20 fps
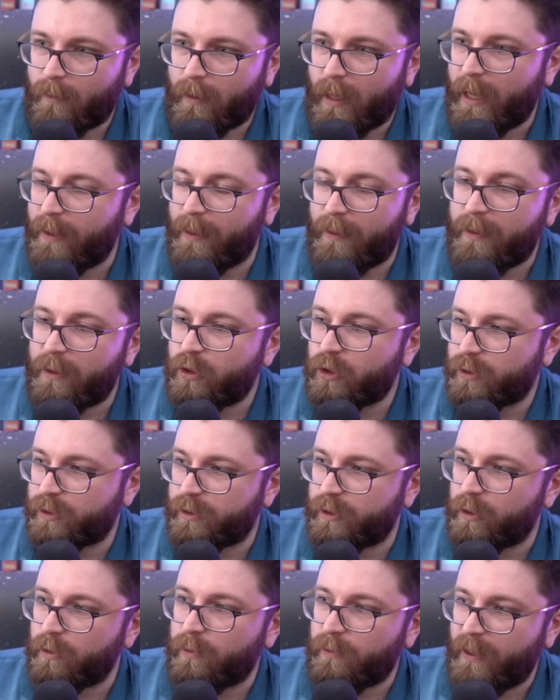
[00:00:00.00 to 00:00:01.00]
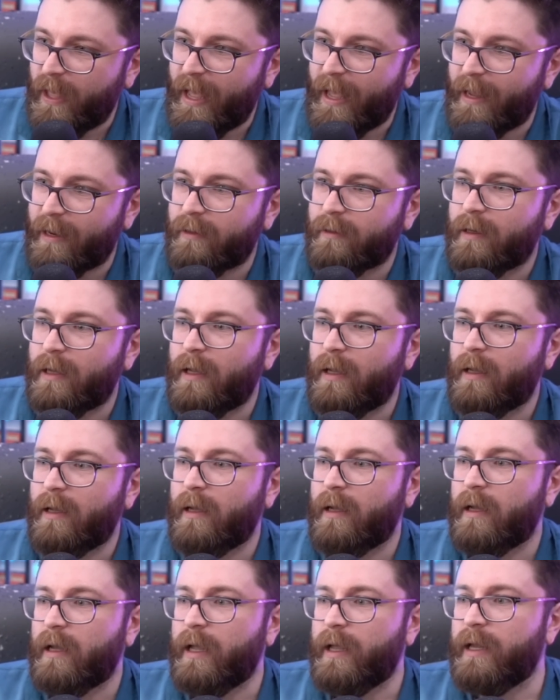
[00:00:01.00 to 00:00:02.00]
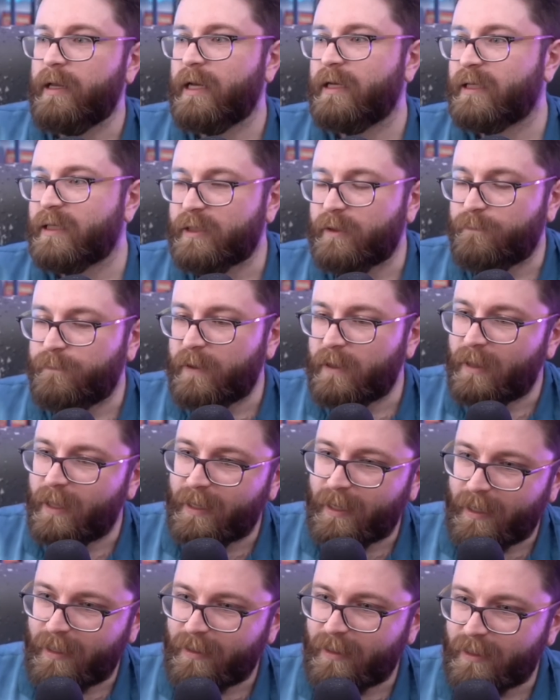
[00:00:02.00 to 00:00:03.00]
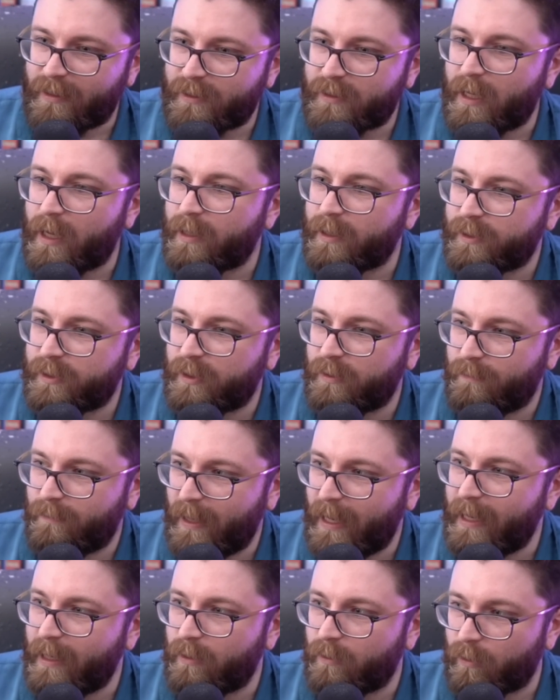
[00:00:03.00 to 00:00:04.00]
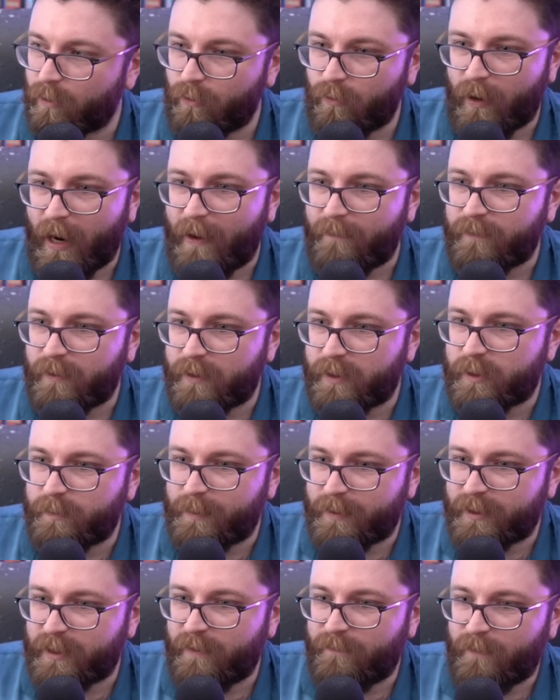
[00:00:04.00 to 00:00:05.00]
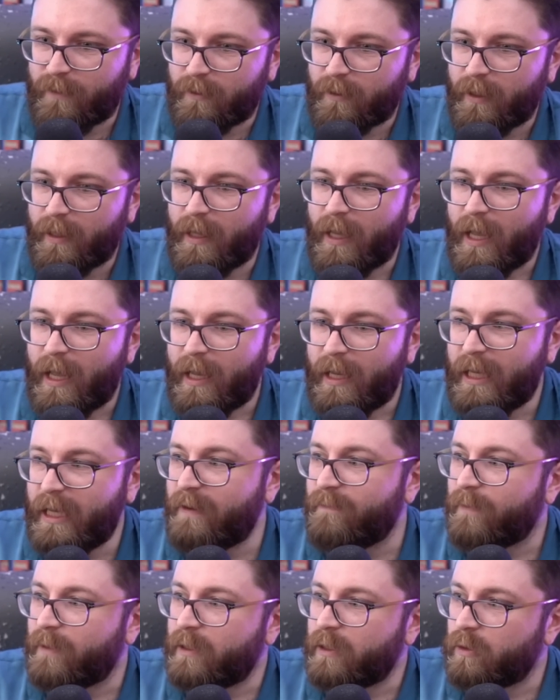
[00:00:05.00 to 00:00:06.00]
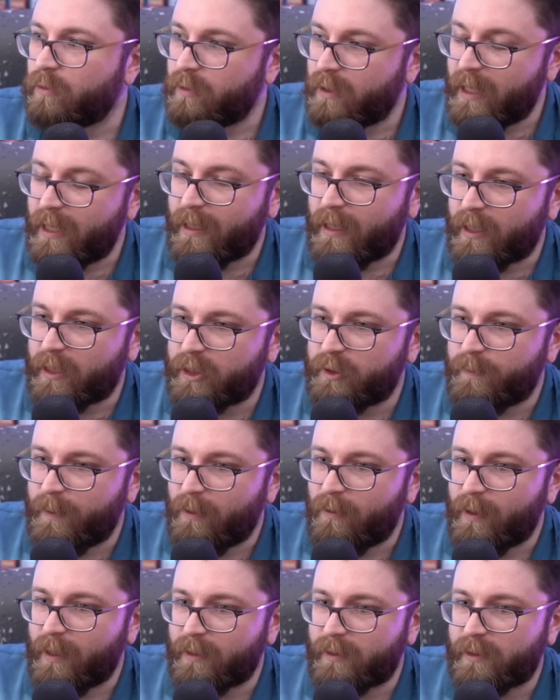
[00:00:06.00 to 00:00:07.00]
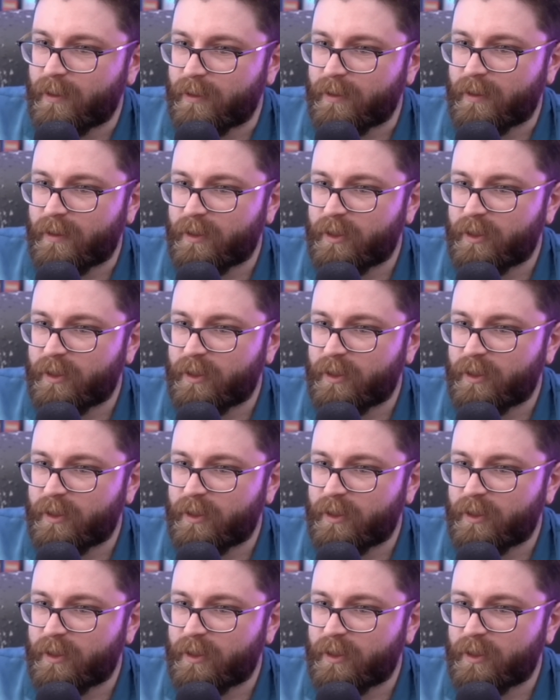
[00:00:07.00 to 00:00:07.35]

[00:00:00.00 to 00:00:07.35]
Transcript: And then they just do that. It doesn't feel like anything's custom made or crafted specifically. Even unique experiences in a